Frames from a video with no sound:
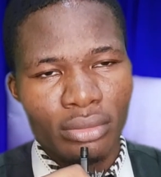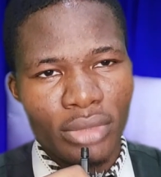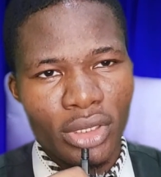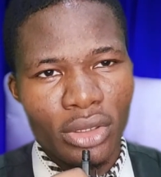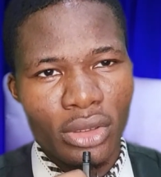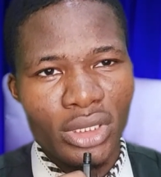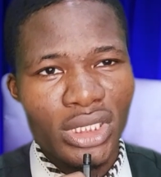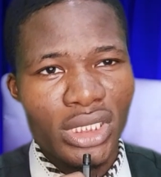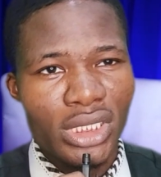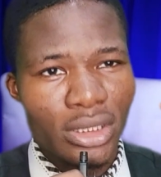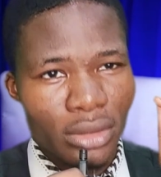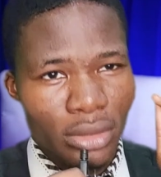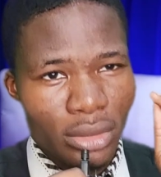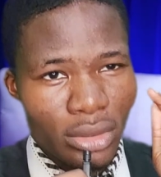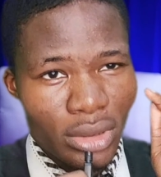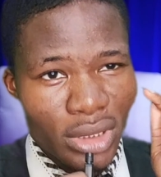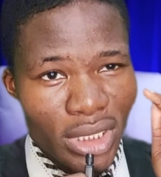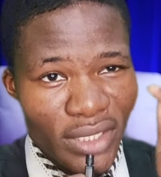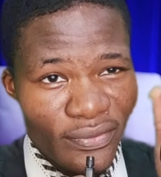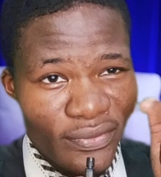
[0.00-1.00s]
Because
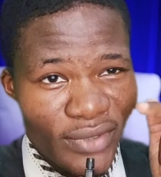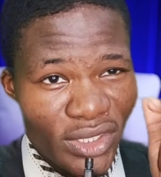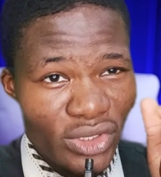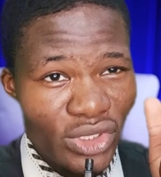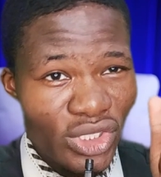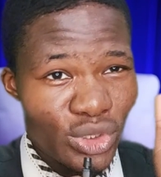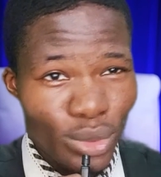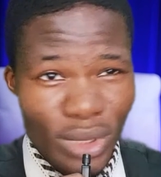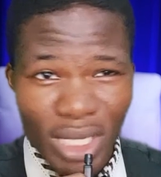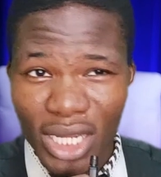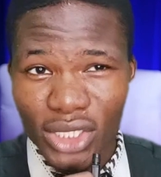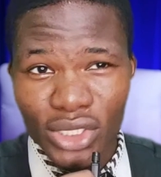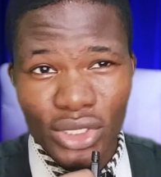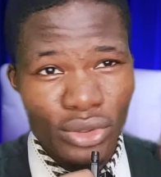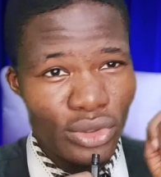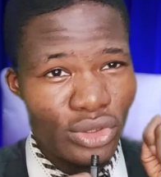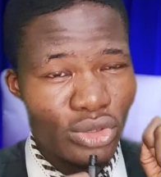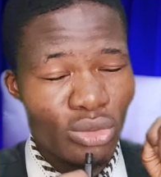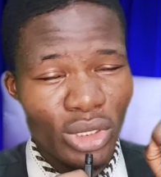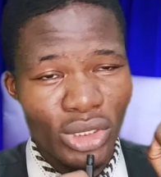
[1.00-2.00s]
the investors will ask
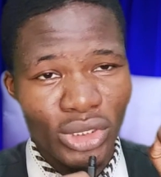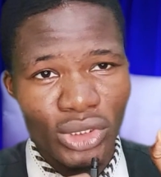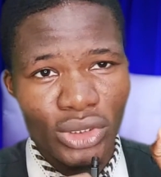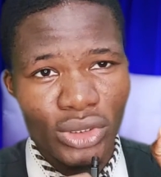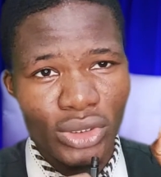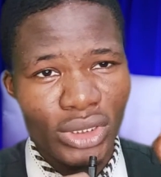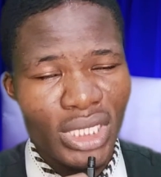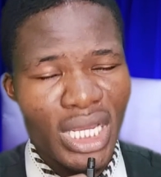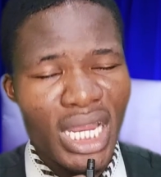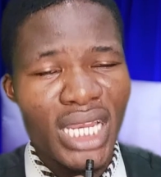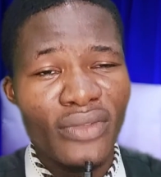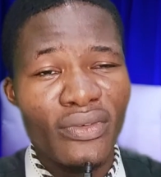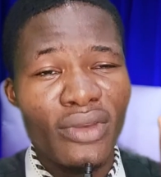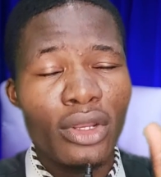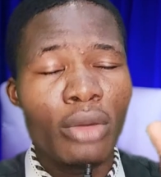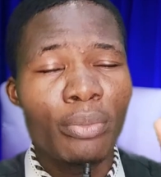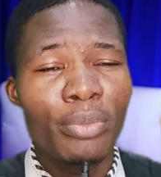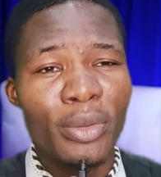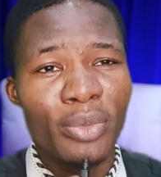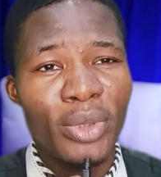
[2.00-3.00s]
you those questions. And if
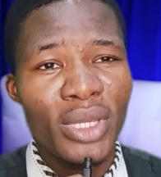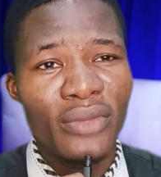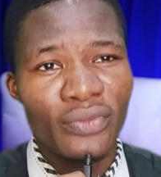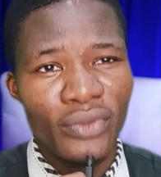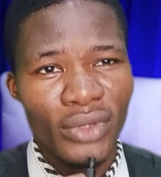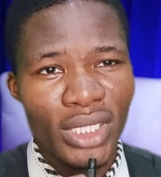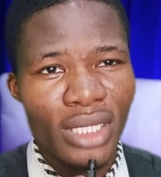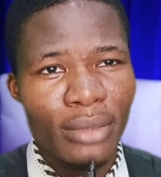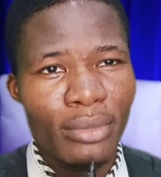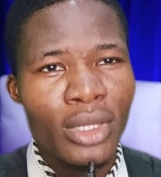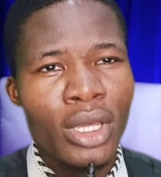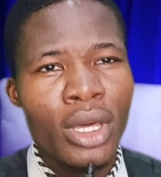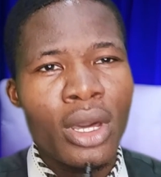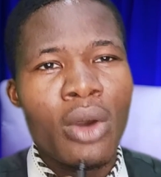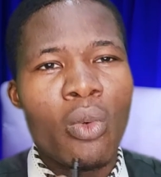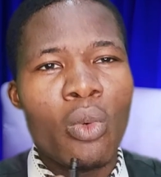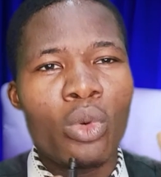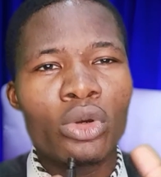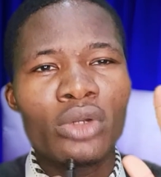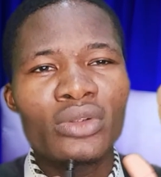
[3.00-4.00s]
you're not prepared for them,
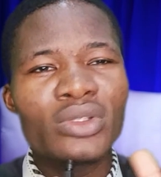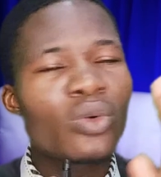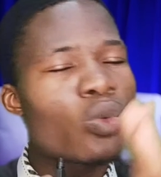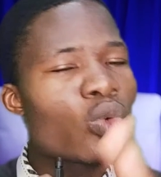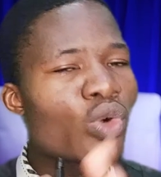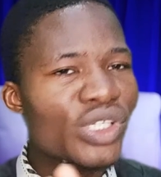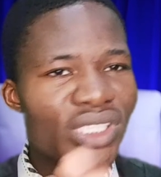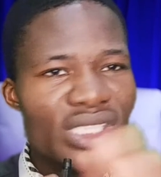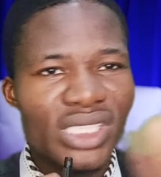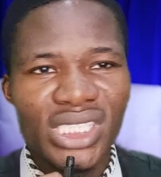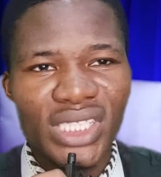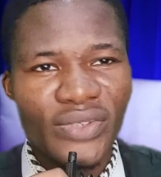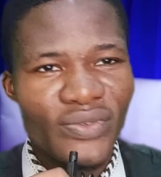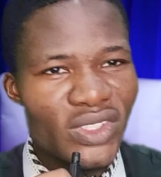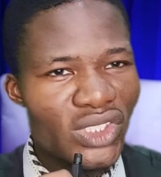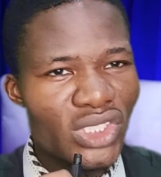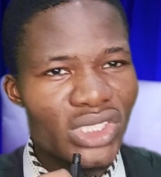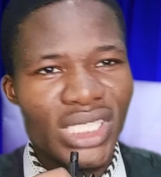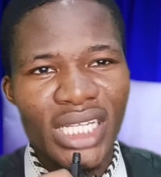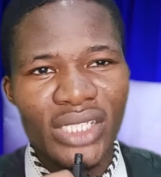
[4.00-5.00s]
one of the worst things
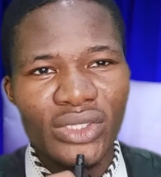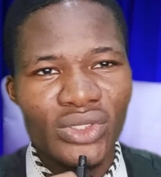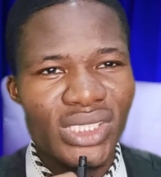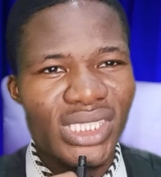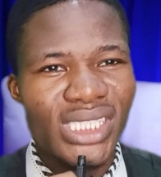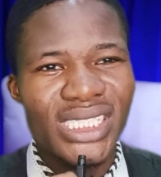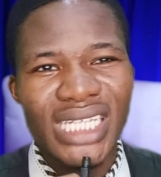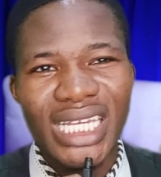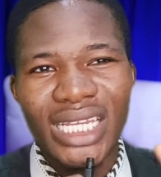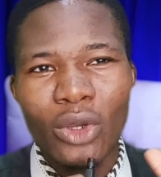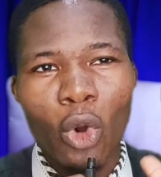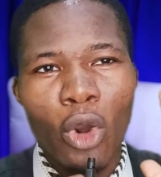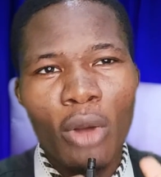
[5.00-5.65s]
investors like to see is an